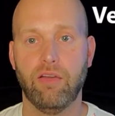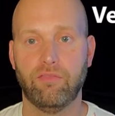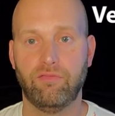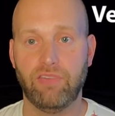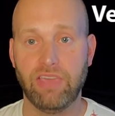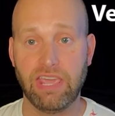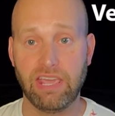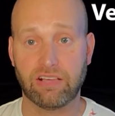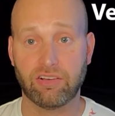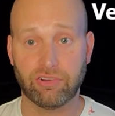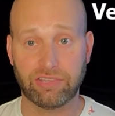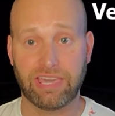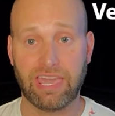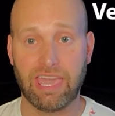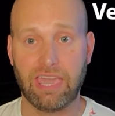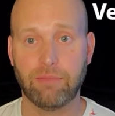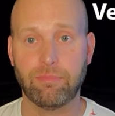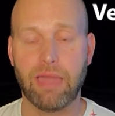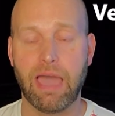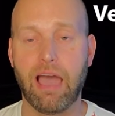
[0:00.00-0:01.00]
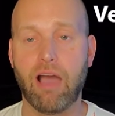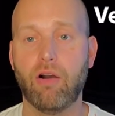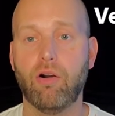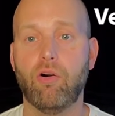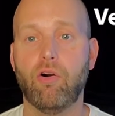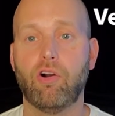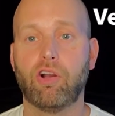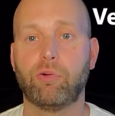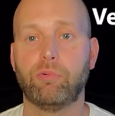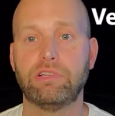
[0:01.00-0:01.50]
vehicle came
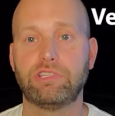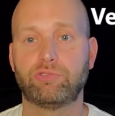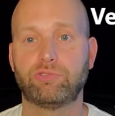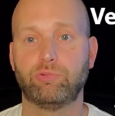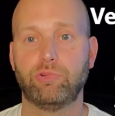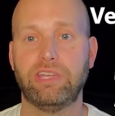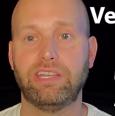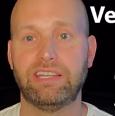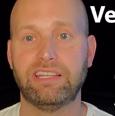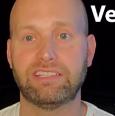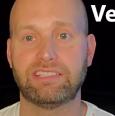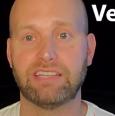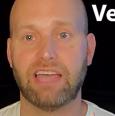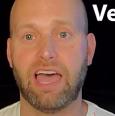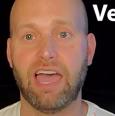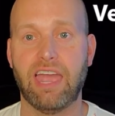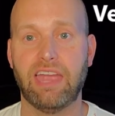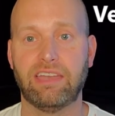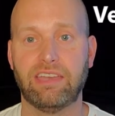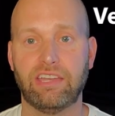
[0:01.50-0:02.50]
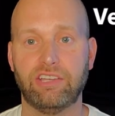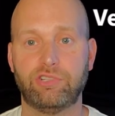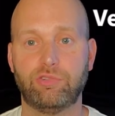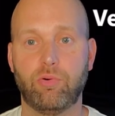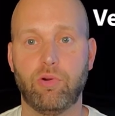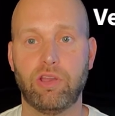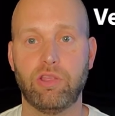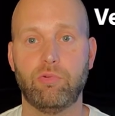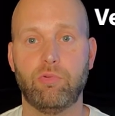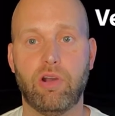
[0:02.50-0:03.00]
out or was redesigned in
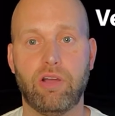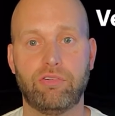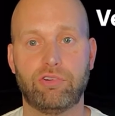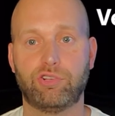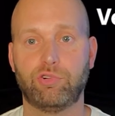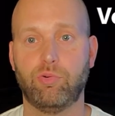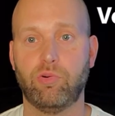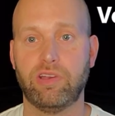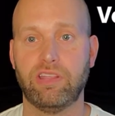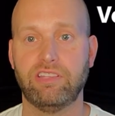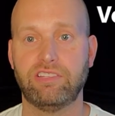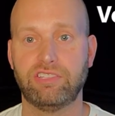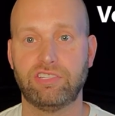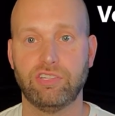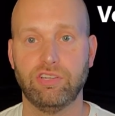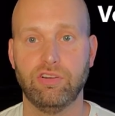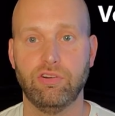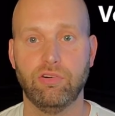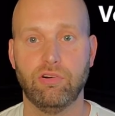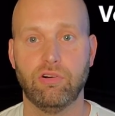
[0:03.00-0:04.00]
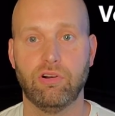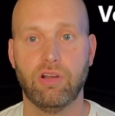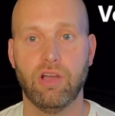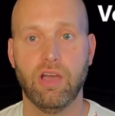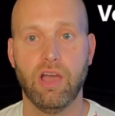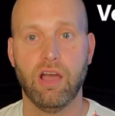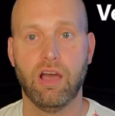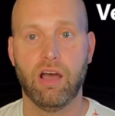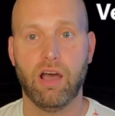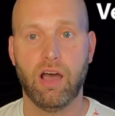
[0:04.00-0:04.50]
21 or 22
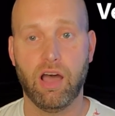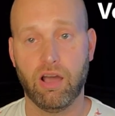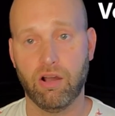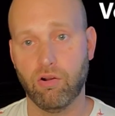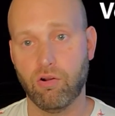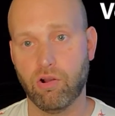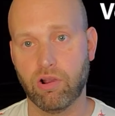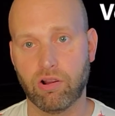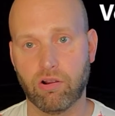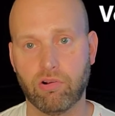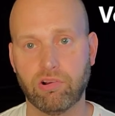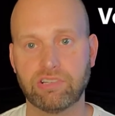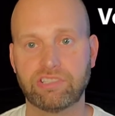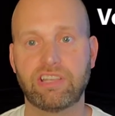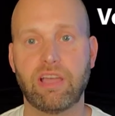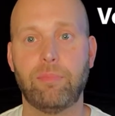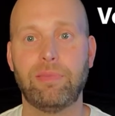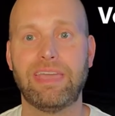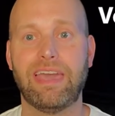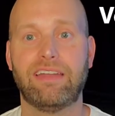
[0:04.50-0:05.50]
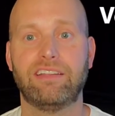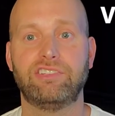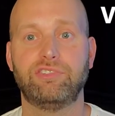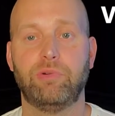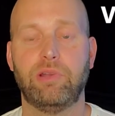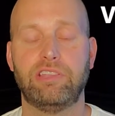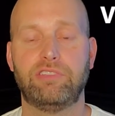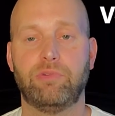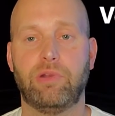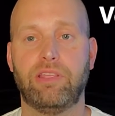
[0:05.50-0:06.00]
uh, or, or is coming out in
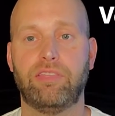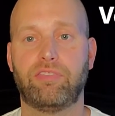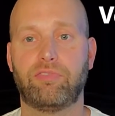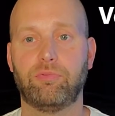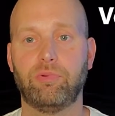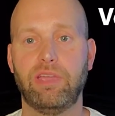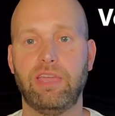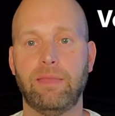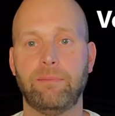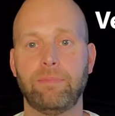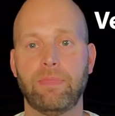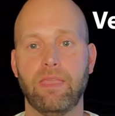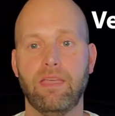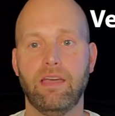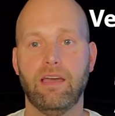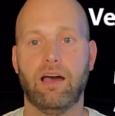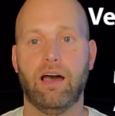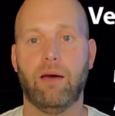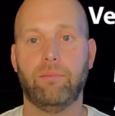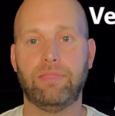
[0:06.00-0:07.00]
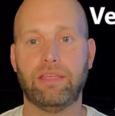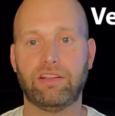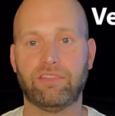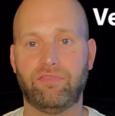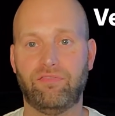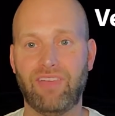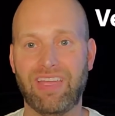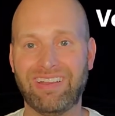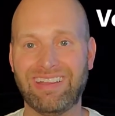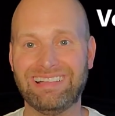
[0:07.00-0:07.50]
2023, um, there's
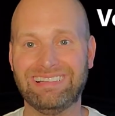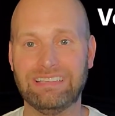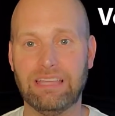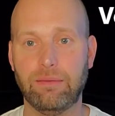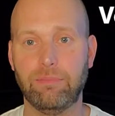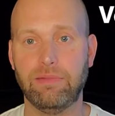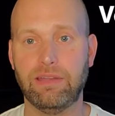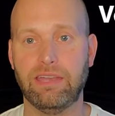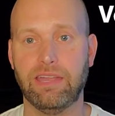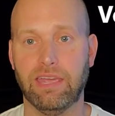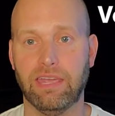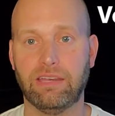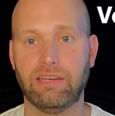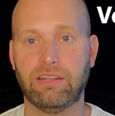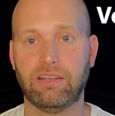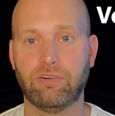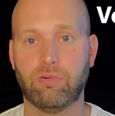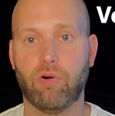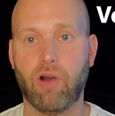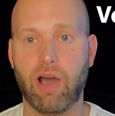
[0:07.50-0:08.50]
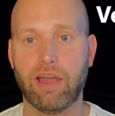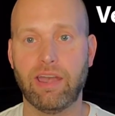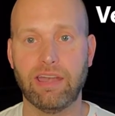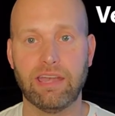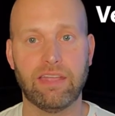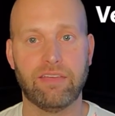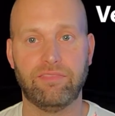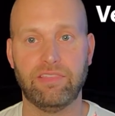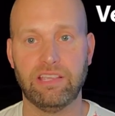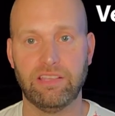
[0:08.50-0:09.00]
very limited
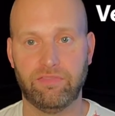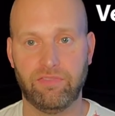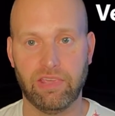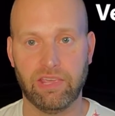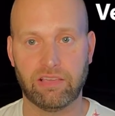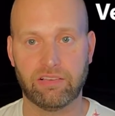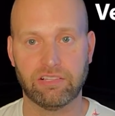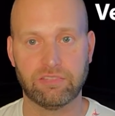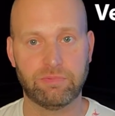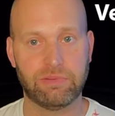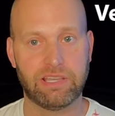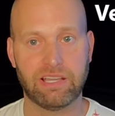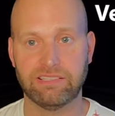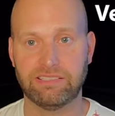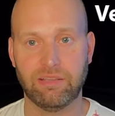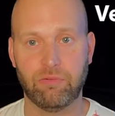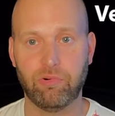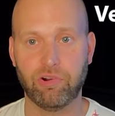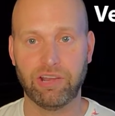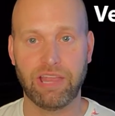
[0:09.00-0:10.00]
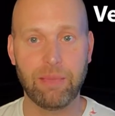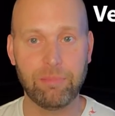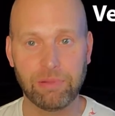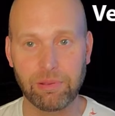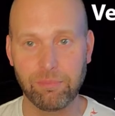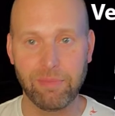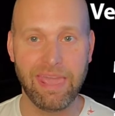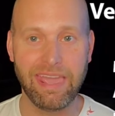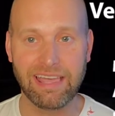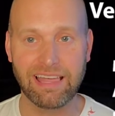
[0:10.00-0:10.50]
quantity of these vehicles because they weren't able
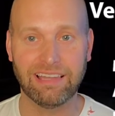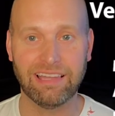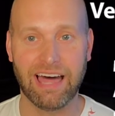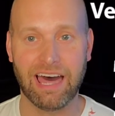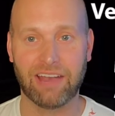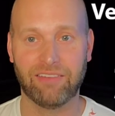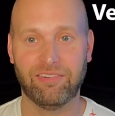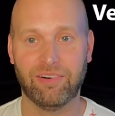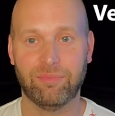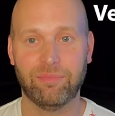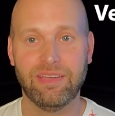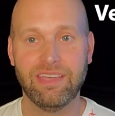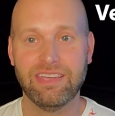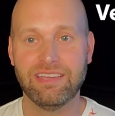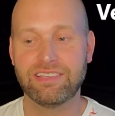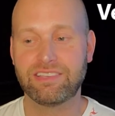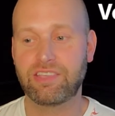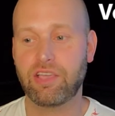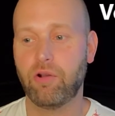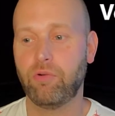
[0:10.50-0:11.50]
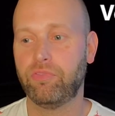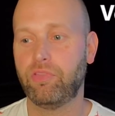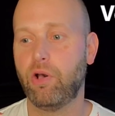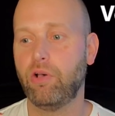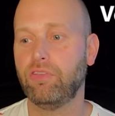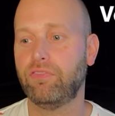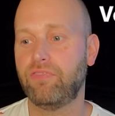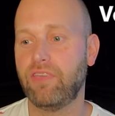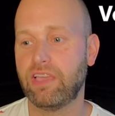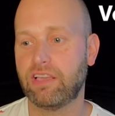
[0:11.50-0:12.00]
to make a lot of them. So
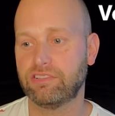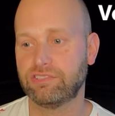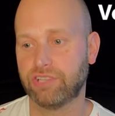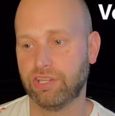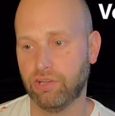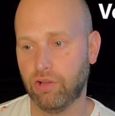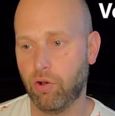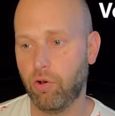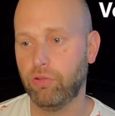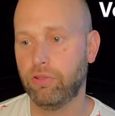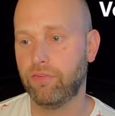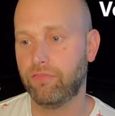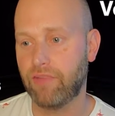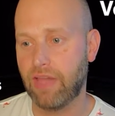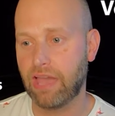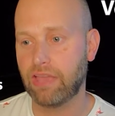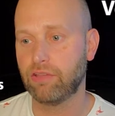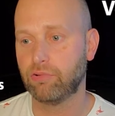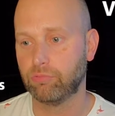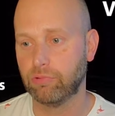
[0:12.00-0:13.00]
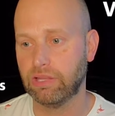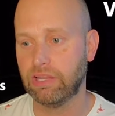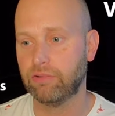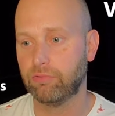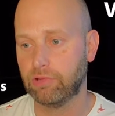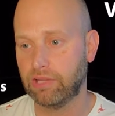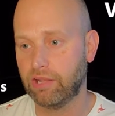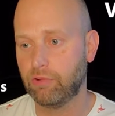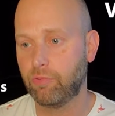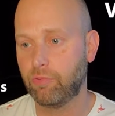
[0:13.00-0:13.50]
those vehicles are going to hold their value really,
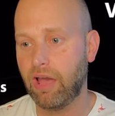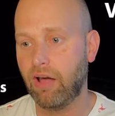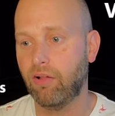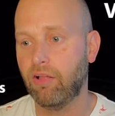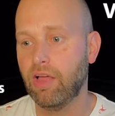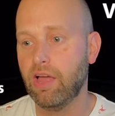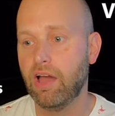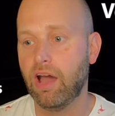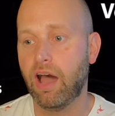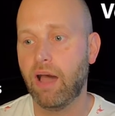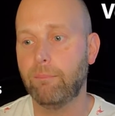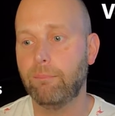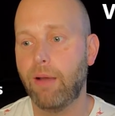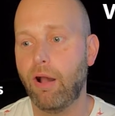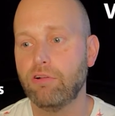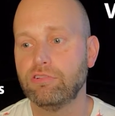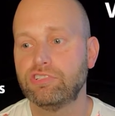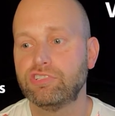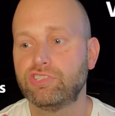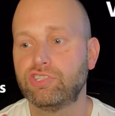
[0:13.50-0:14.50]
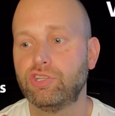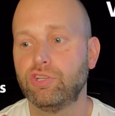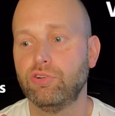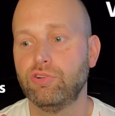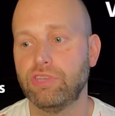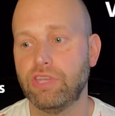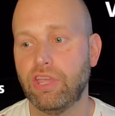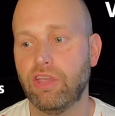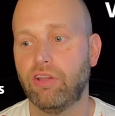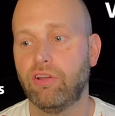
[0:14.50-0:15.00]
really well. Uh, most
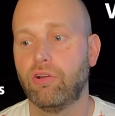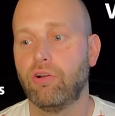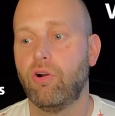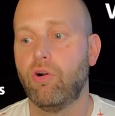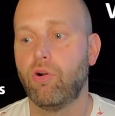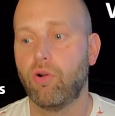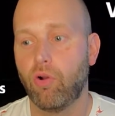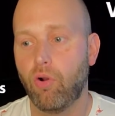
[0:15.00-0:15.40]
two-year or